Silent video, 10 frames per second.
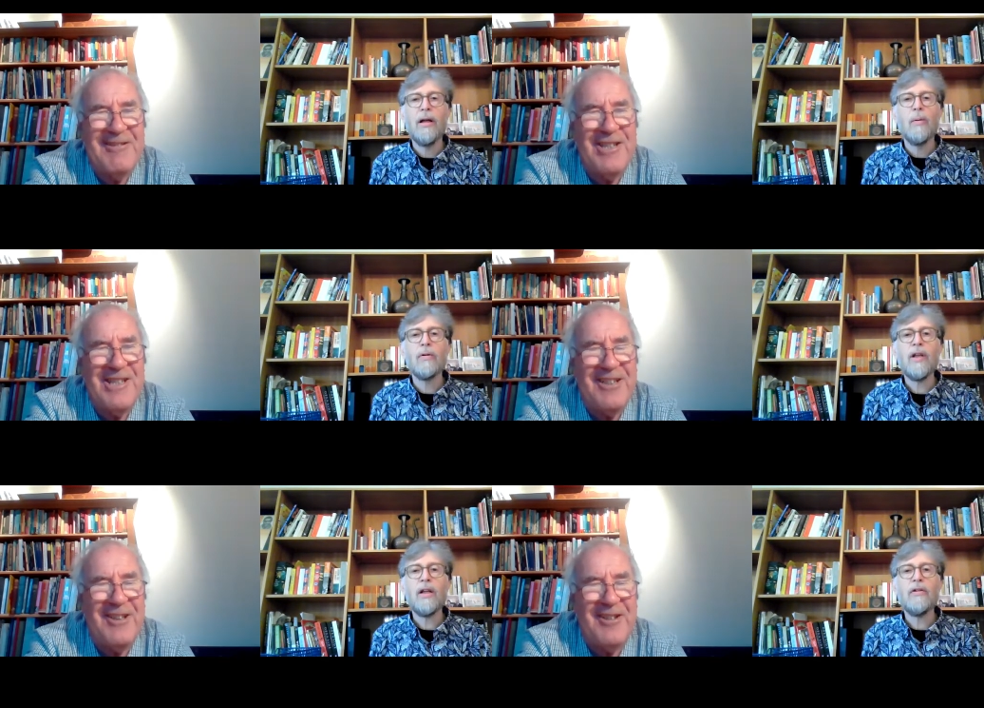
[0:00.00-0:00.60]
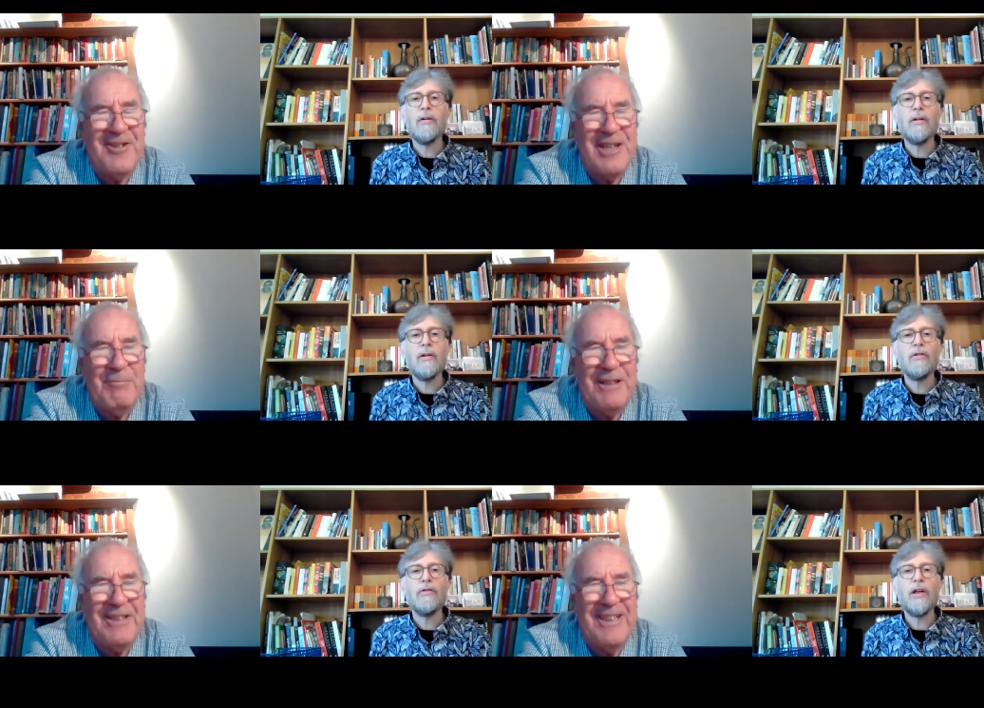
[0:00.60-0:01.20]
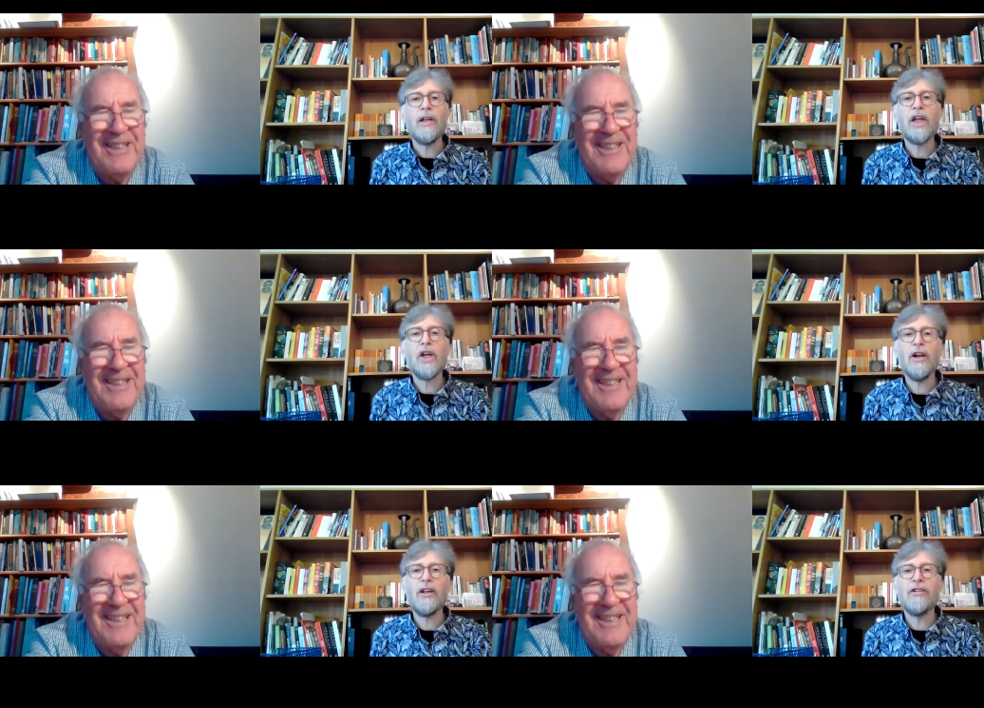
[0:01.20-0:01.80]
Speaker 1: Trinity College Dublin. Trinity
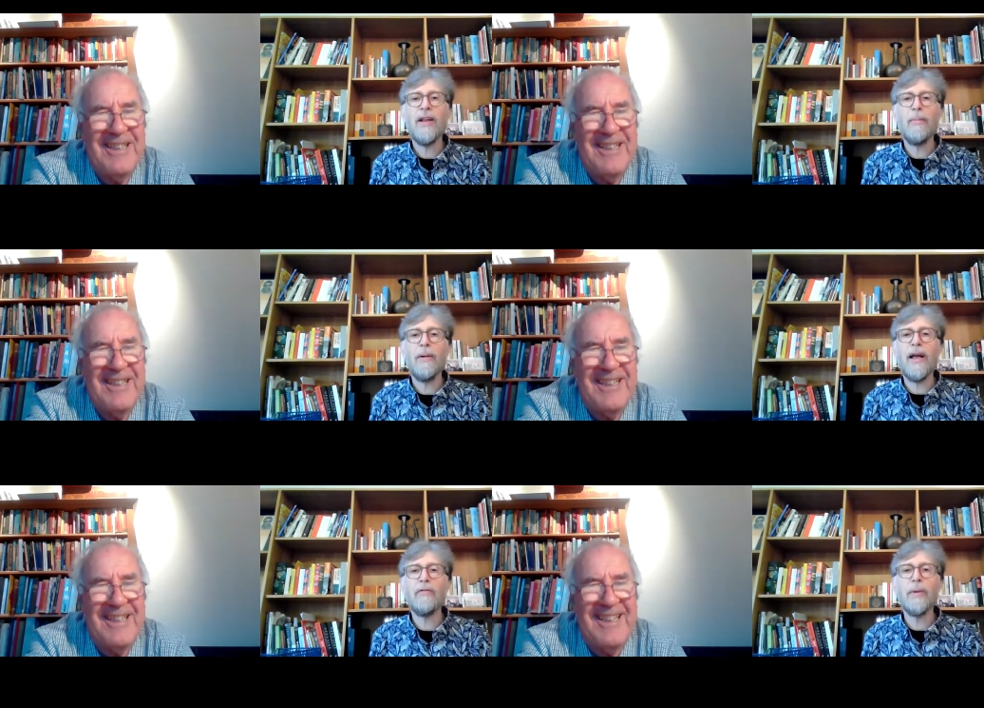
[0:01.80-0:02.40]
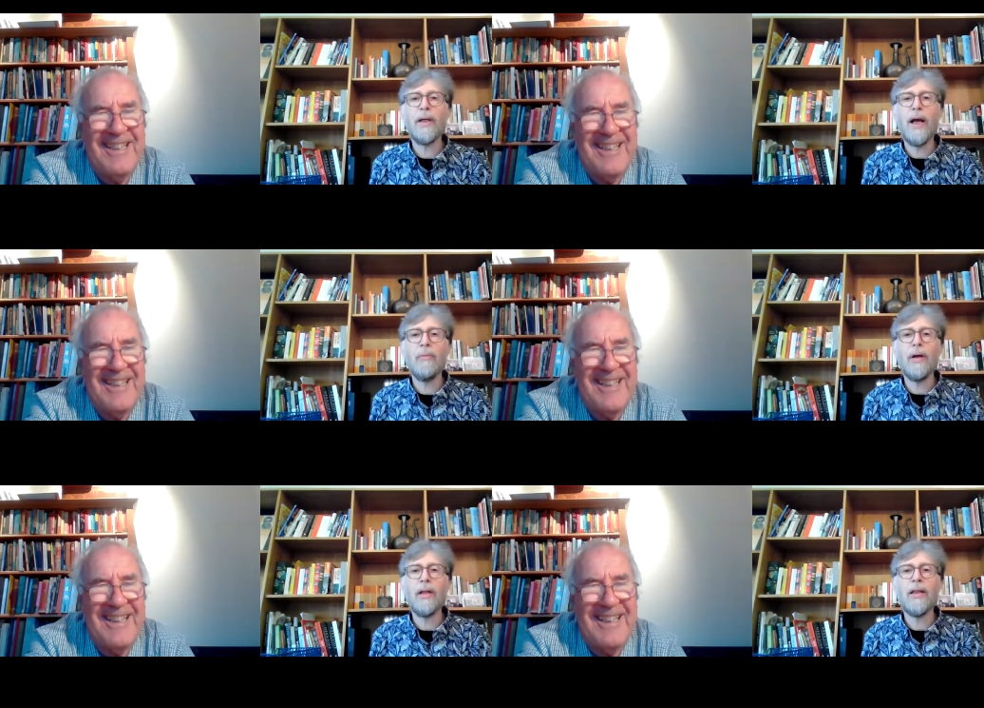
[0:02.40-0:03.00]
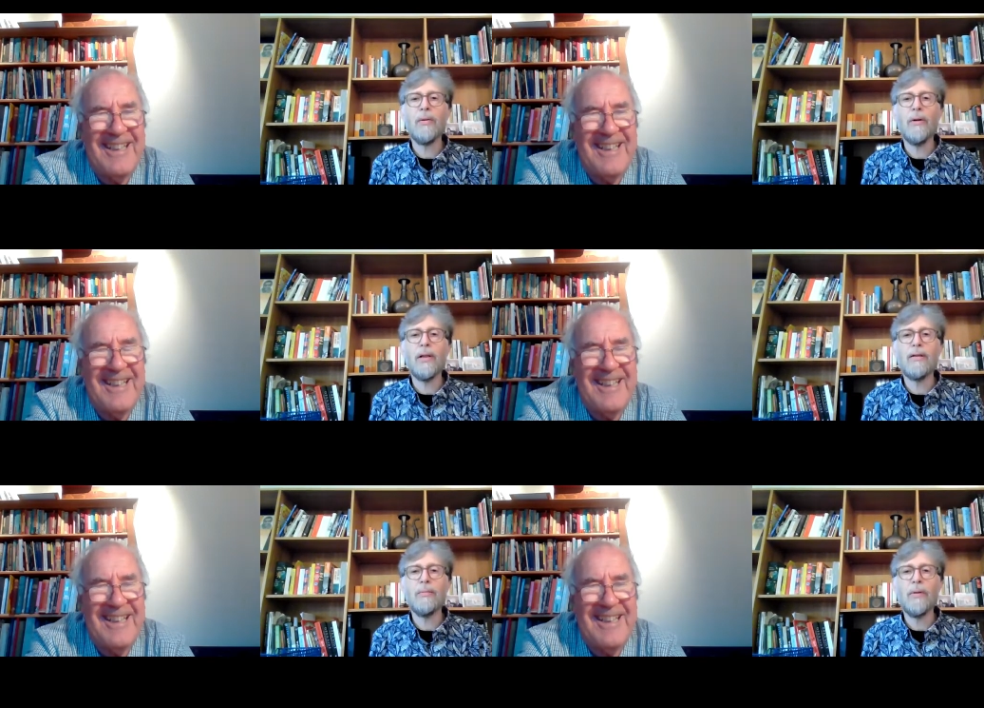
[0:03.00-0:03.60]
Speaker 2: College Dublin. i I went there
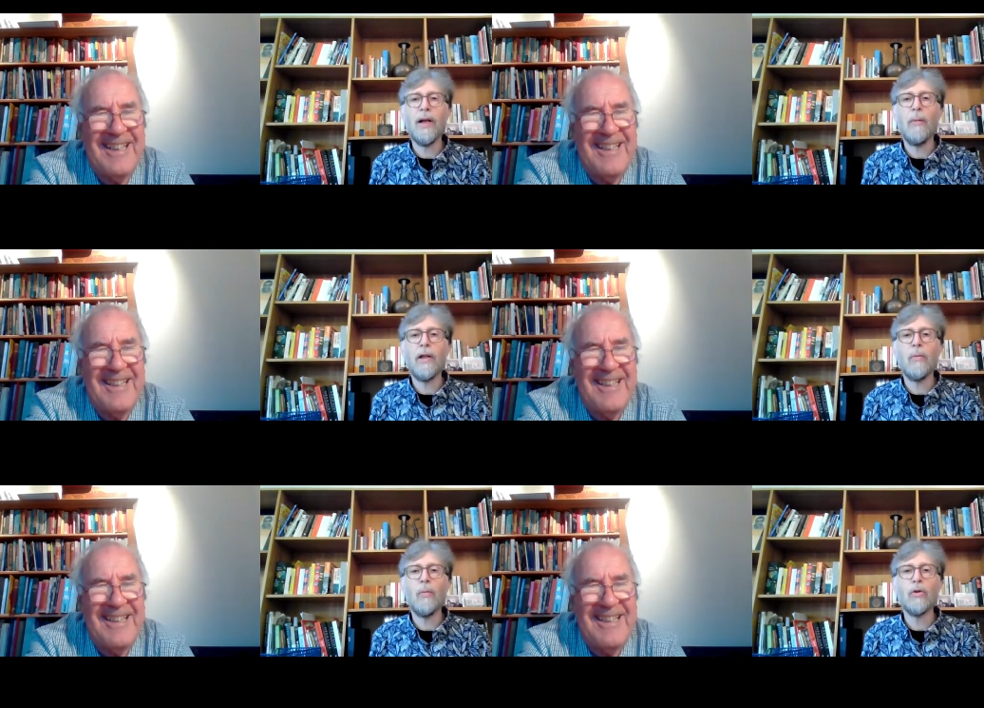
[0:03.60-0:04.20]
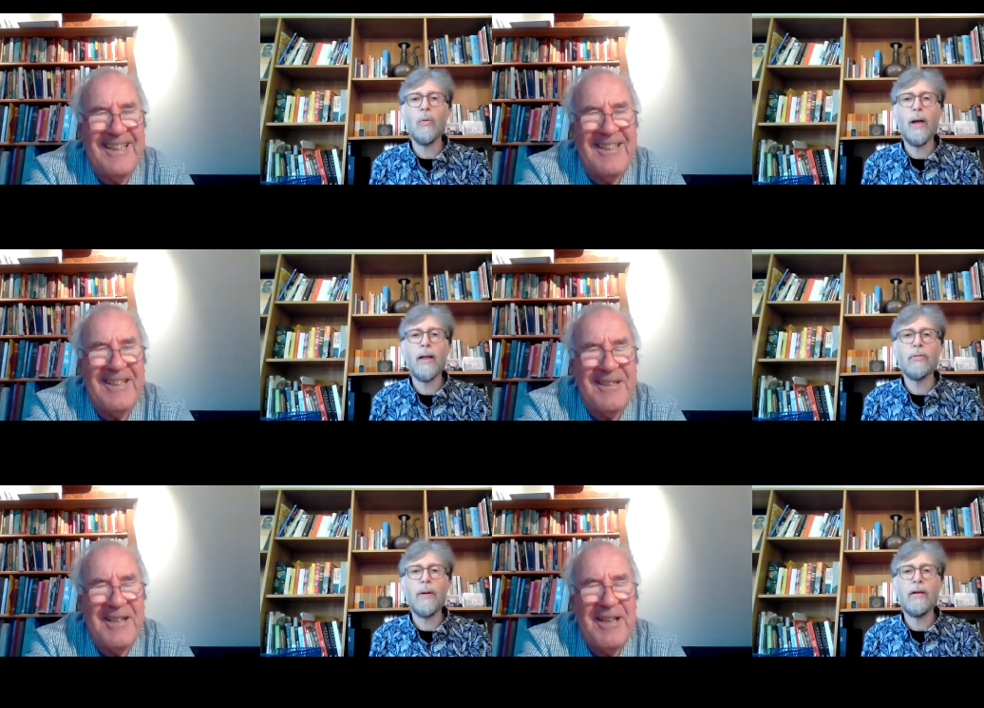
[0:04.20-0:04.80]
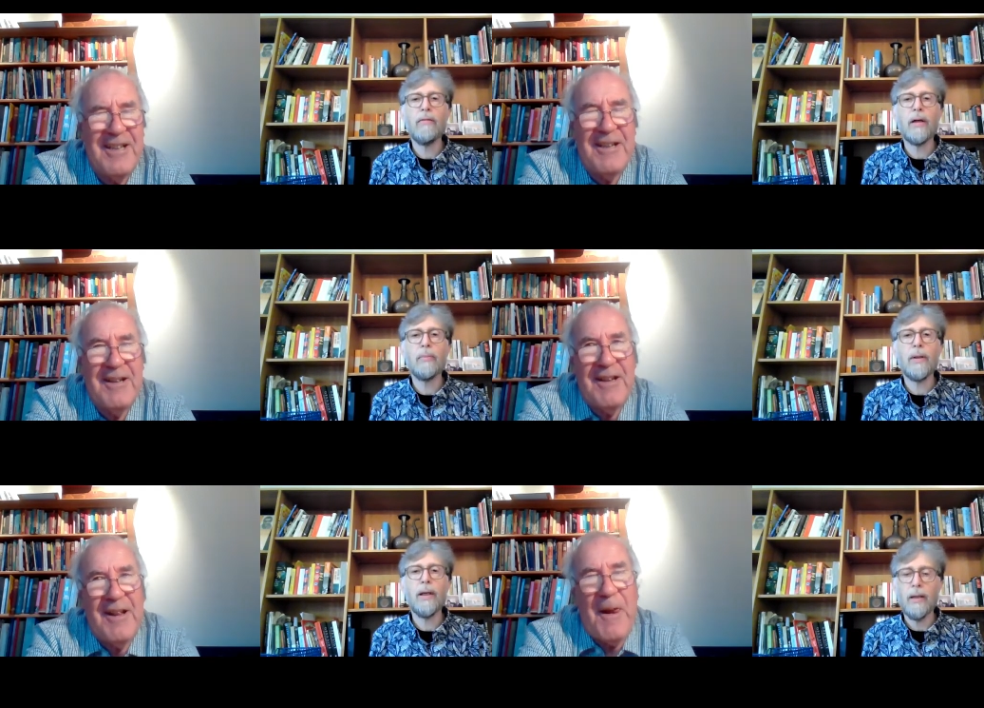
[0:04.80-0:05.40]
once when I went to watch Wales yes. play
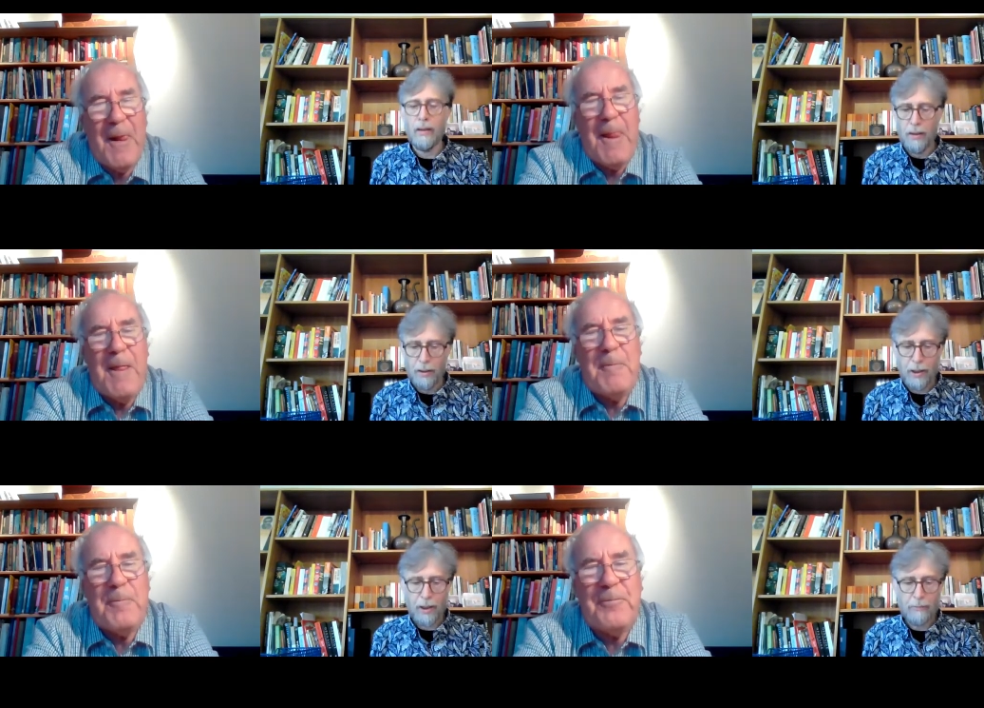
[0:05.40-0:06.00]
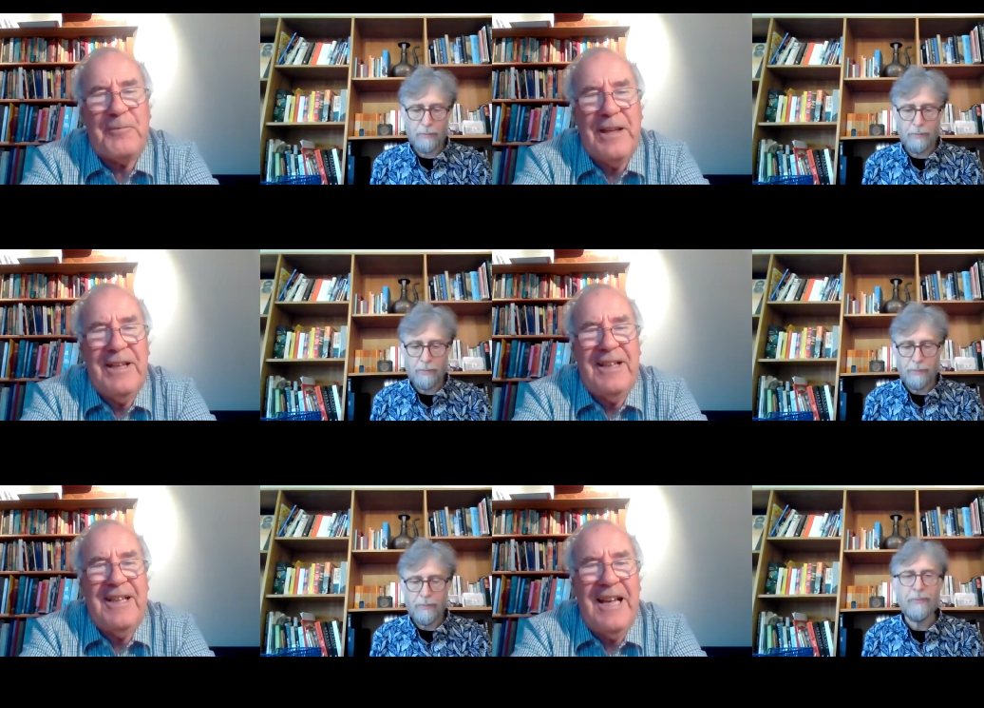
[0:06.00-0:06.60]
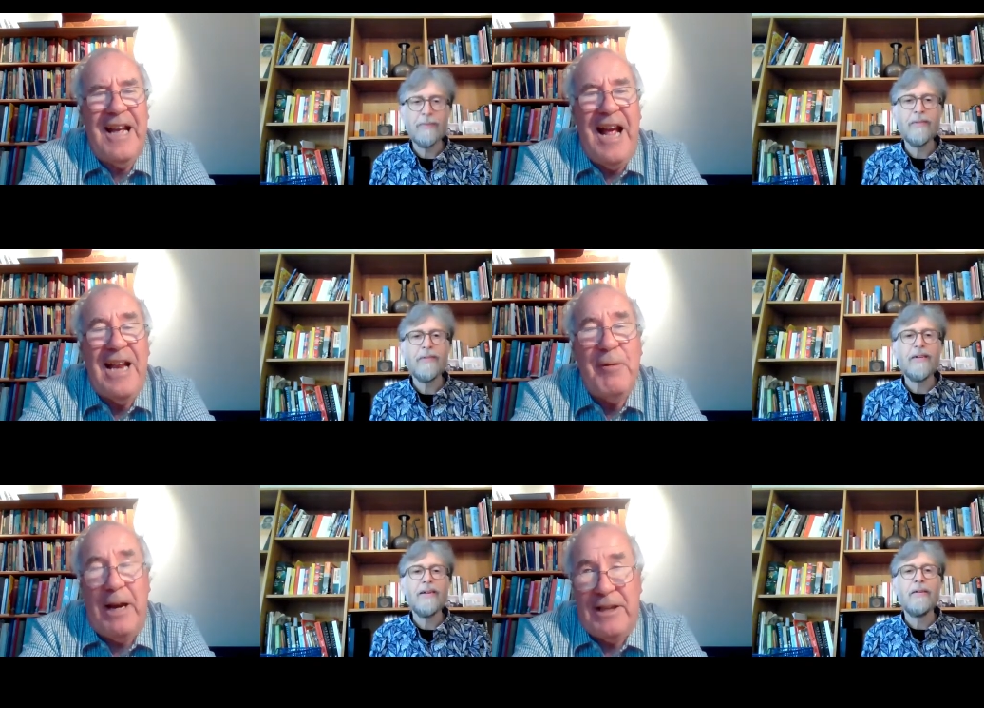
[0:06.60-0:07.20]
rugby. Yeah.
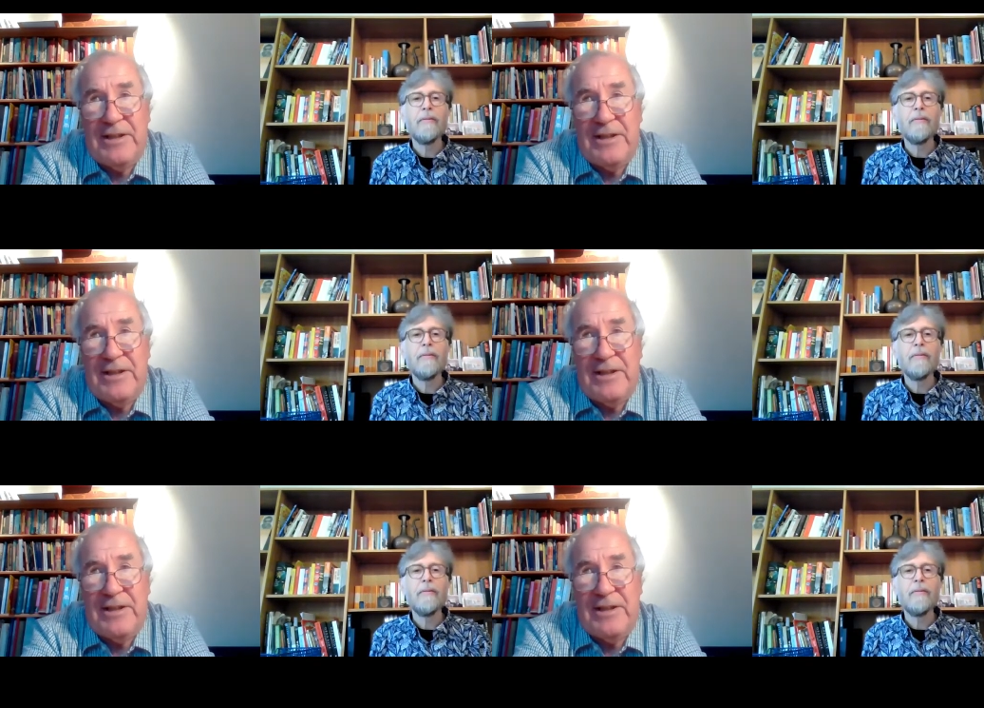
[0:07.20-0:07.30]
Speaker 1: Anyway,